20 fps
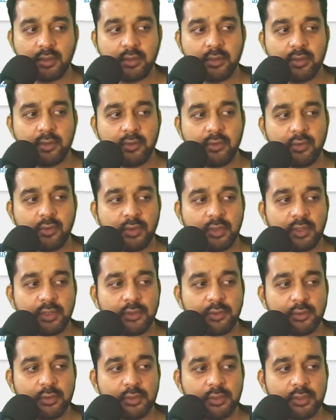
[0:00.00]
Okay,
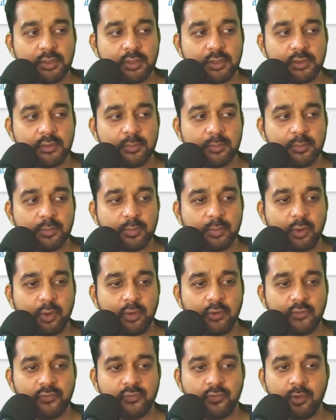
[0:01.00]
so it is
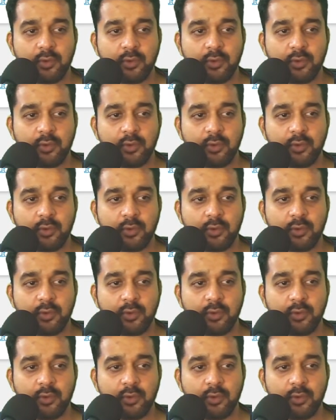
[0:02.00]
blocked from